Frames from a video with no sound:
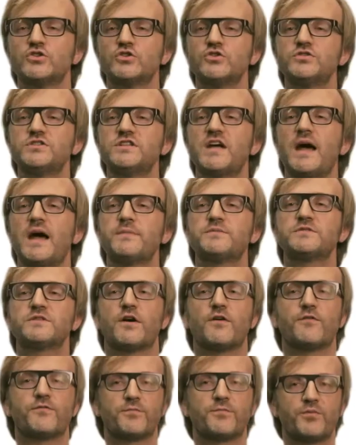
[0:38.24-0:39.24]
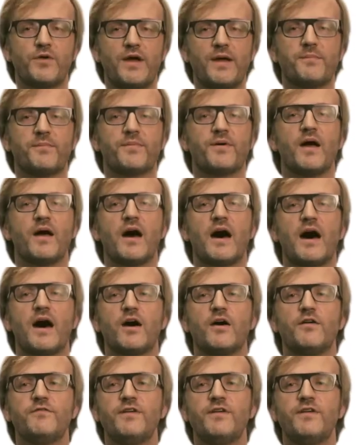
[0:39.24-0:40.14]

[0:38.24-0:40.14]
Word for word: Two types of PrEP are